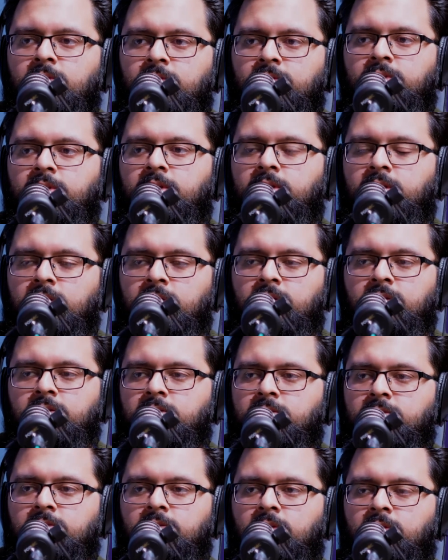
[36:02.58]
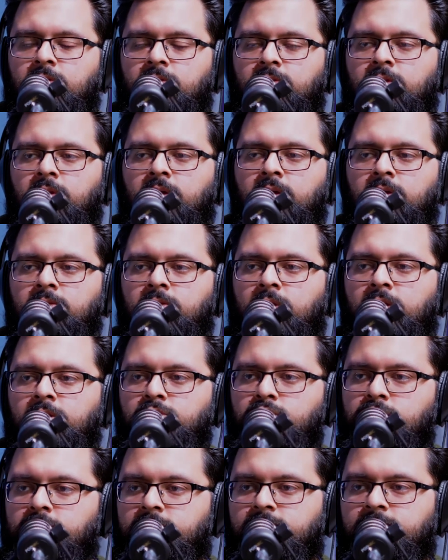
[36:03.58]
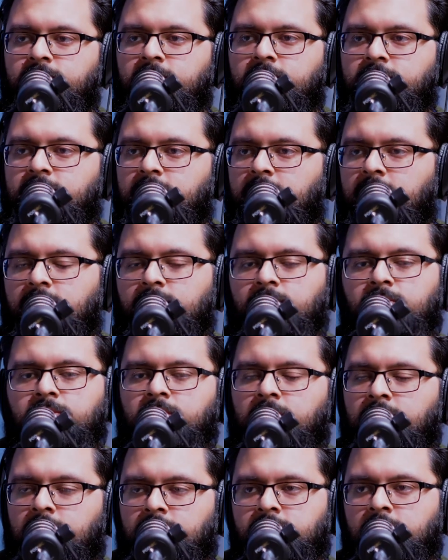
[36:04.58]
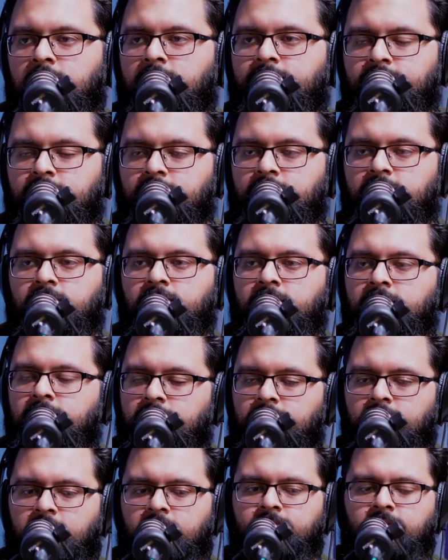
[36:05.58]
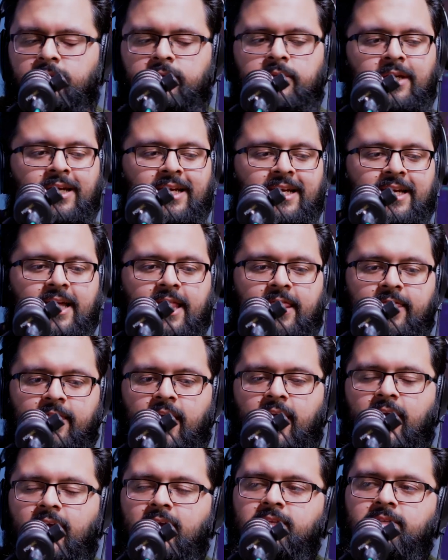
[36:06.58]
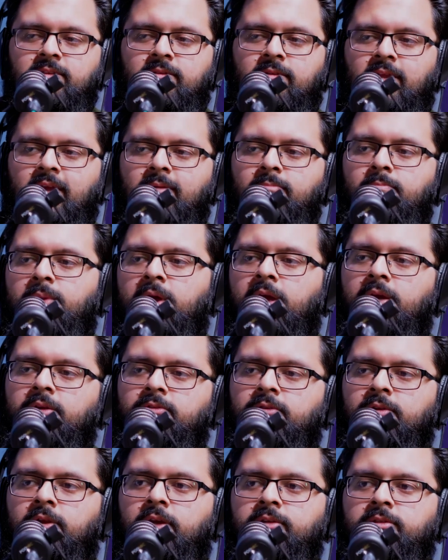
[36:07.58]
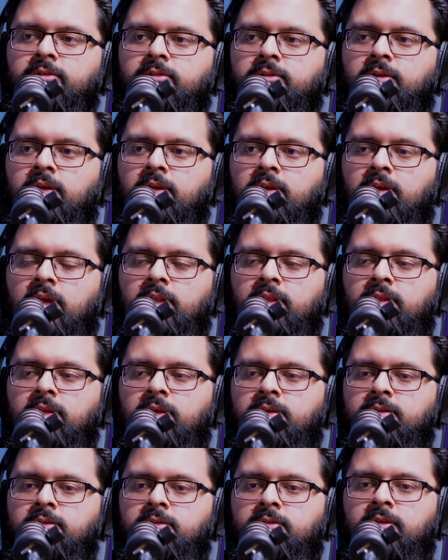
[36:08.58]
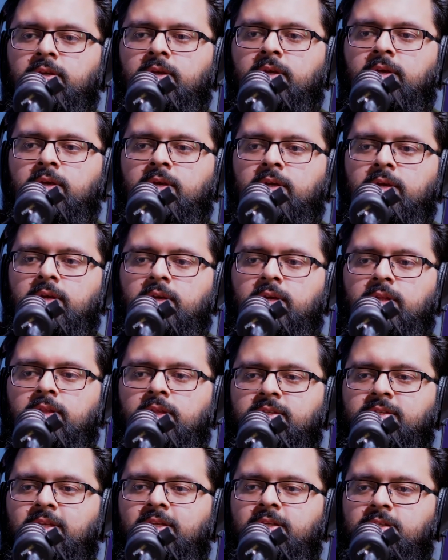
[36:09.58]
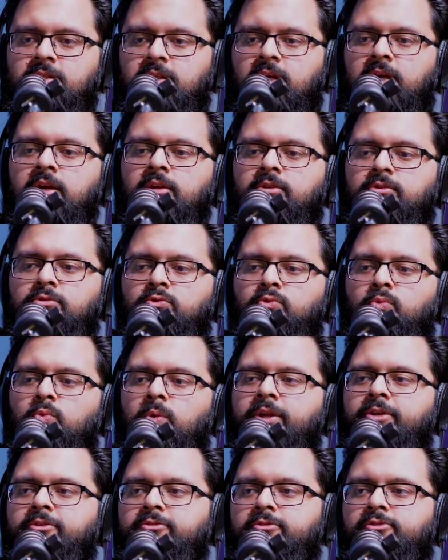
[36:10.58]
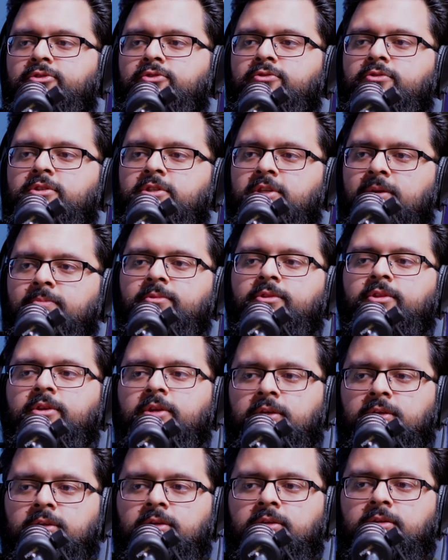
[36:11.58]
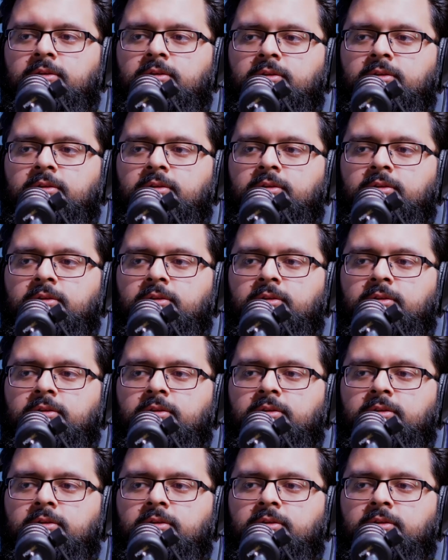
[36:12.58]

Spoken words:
on our news feeds now or in our television screens or whatever. That has an impact on us, and there's a desire to want to do something.